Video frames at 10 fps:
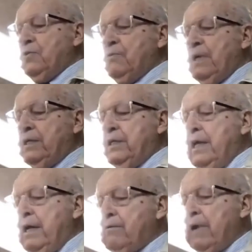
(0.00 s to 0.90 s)

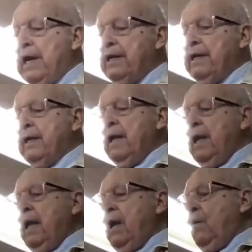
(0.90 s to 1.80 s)
reiterated
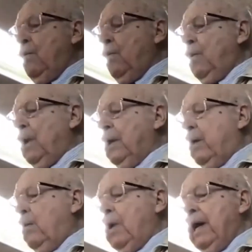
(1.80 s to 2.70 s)
what a
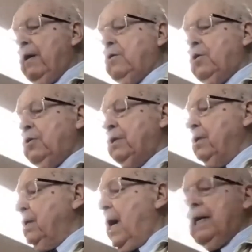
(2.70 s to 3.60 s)
whale could
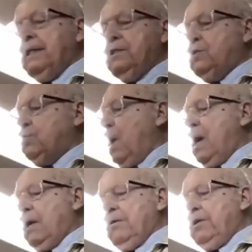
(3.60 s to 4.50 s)
not
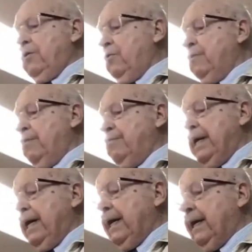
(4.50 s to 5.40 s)
swallow a human
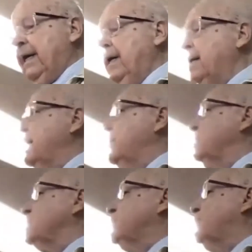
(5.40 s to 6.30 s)
being. It
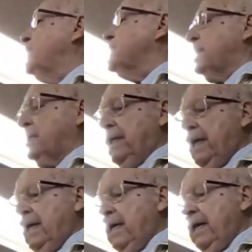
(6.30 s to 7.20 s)
was physically
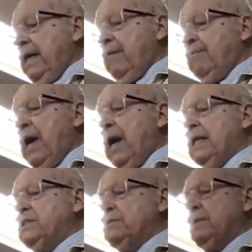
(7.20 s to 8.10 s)

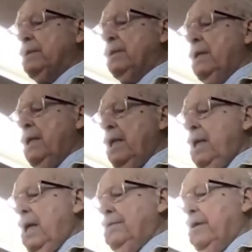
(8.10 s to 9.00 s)
impossible.
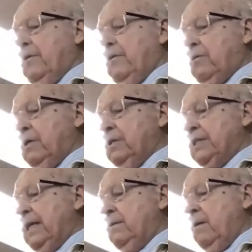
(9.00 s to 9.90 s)
And the little girl
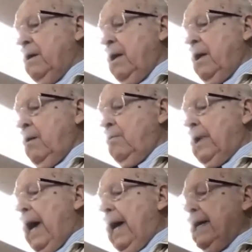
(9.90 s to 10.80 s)
said, When
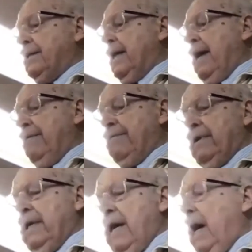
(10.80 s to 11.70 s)
I get to
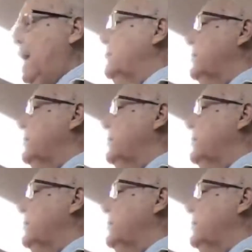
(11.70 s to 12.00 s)
heaven, I'll